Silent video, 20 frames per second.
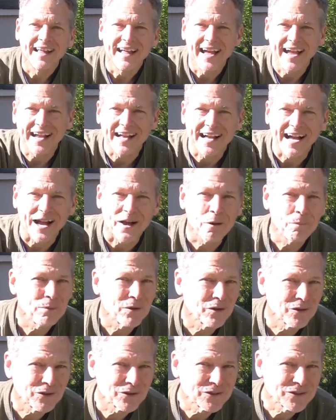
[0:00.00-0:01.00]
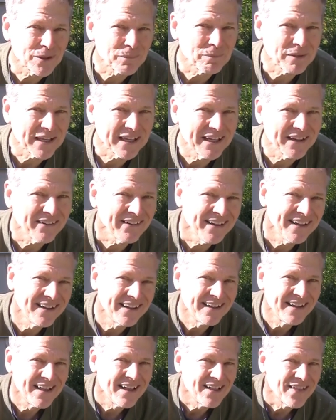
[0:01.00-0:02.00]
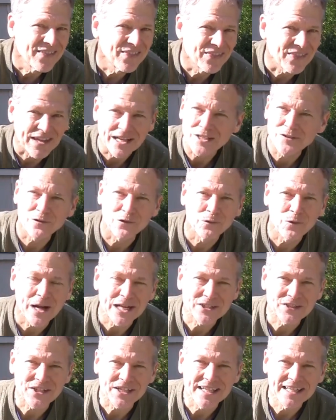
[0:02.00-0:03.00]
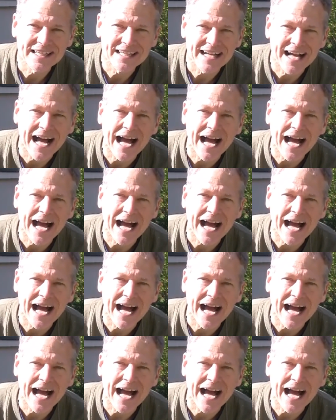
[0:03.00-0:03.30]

Hey, I hope you learned something here. Thanks for watching.